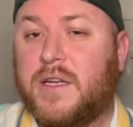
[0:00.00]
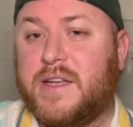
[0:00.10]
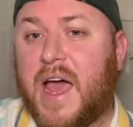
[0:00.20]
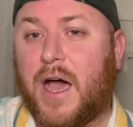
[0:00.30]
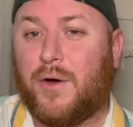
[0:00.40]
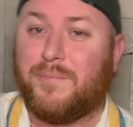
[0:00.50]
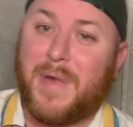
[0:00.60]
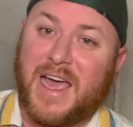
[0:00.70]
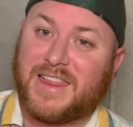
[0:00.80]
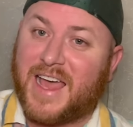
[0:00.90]
Now,
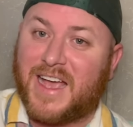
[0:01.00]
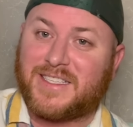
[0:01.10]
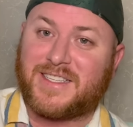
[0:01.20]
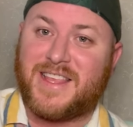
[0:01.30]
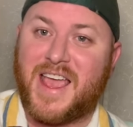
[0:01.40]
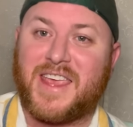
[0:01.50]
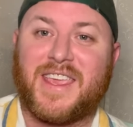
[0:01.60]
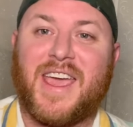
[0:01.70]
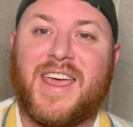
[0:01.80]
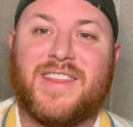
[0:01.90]
my last
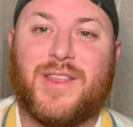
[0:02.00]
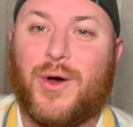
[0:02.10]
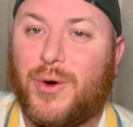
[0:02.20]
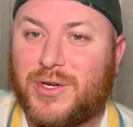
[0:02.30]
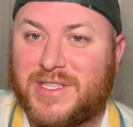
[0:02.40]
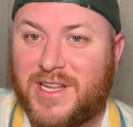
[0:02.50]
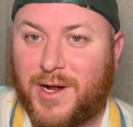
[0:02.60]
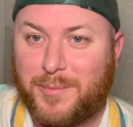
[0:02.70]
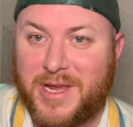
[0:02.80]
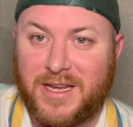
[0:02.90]
thing, and the horse that
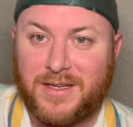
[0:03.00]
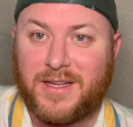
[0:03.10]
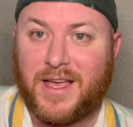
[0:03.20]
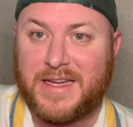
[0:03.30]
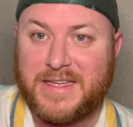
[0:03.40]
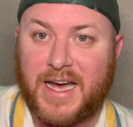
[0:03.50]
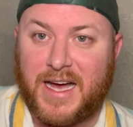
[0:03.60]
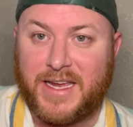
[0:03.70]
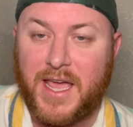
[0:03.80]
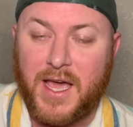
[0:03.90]
I'll beat until I
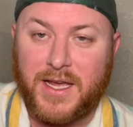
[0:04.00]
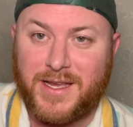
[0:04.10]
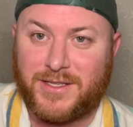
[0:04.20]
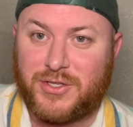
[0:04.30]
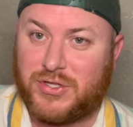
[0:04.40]
die, is